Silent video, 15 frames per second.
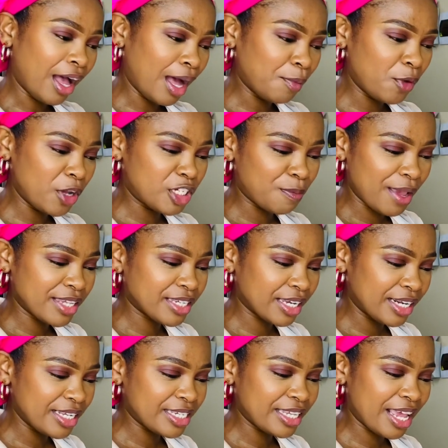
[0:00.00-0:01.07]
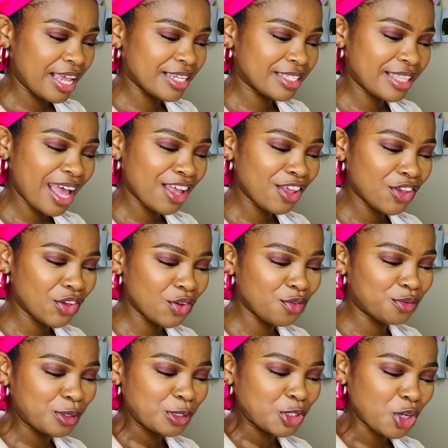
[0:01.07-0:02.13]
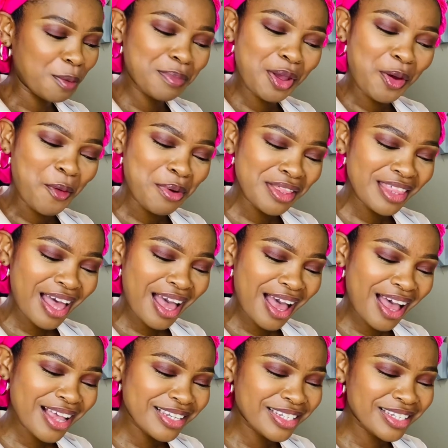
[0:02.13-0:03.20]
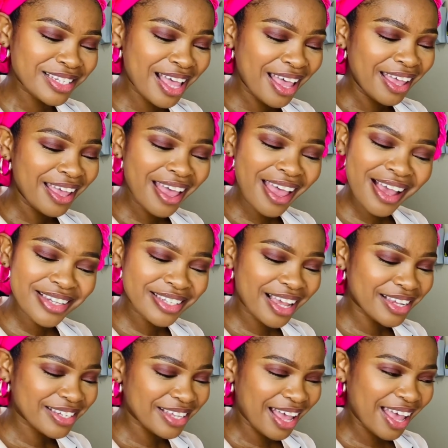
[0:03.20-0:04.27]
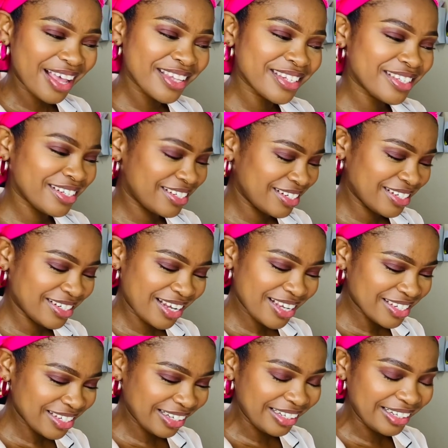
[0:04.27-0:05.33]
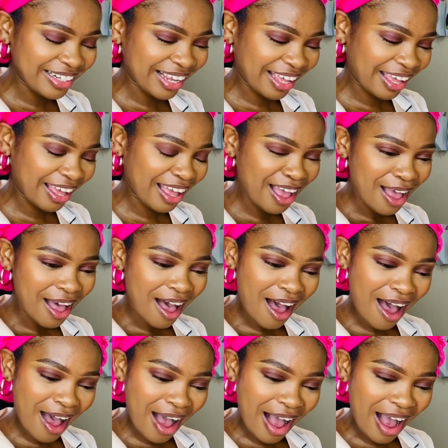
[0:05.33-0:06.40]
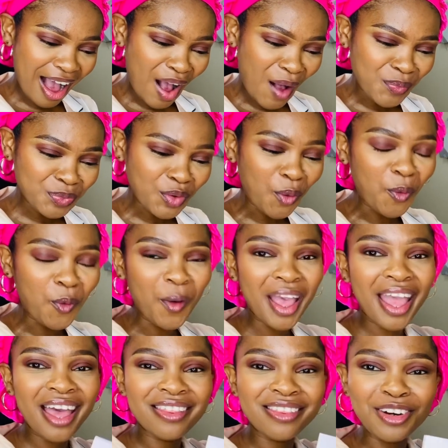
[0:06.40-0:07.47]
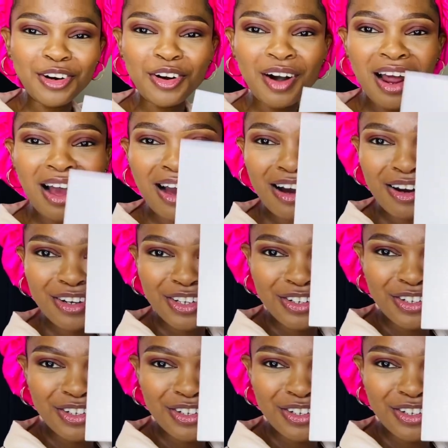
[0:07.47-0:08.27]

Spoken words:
which basically says, thank you for shopping with us, XXX, DJ Zinhle, wear the crown you